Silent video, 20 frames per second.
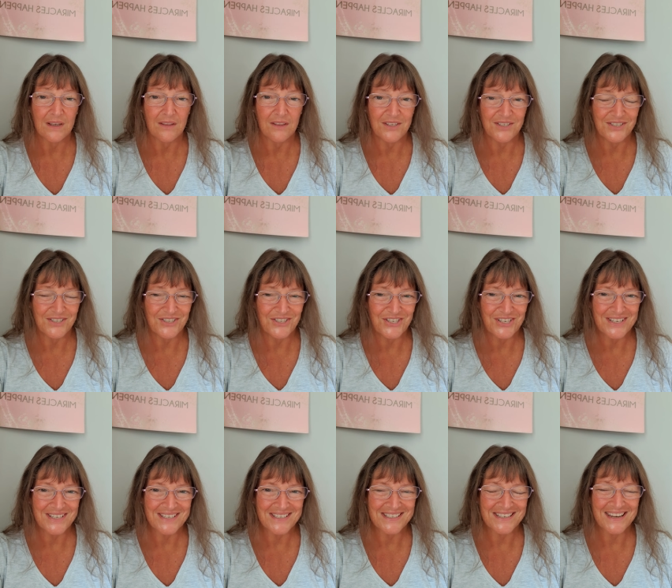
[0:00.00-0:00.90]
This is
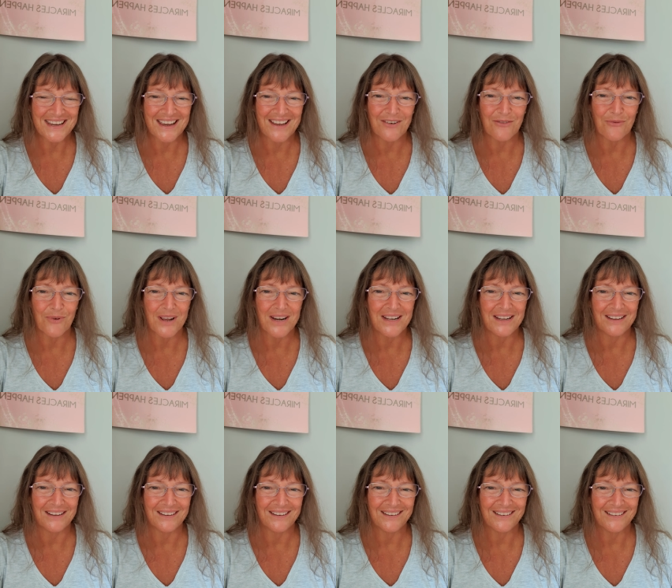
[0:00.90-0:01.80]
Jesus again in red
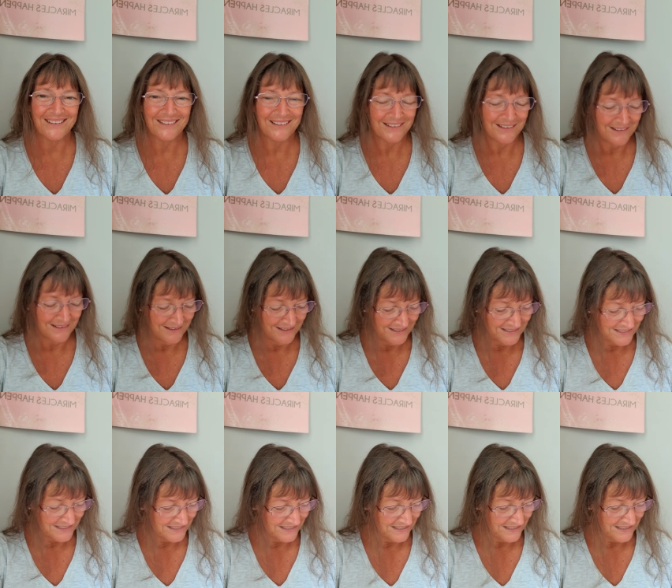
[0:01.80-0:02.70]
ink.
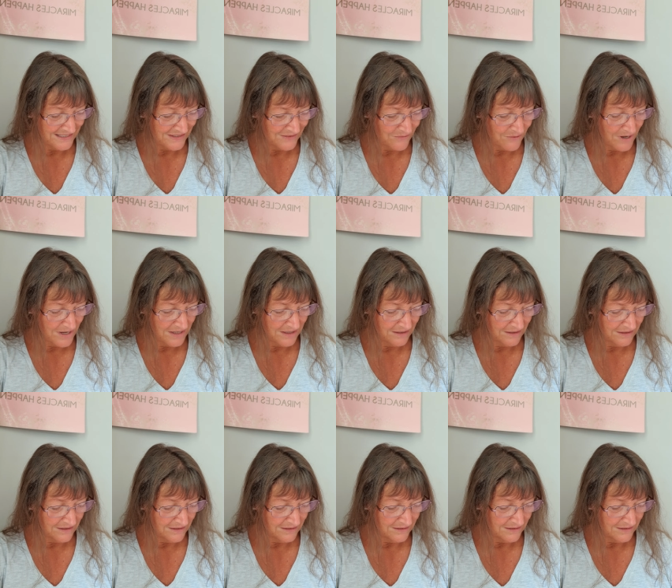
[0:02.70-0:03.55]
It's, it's in red ink.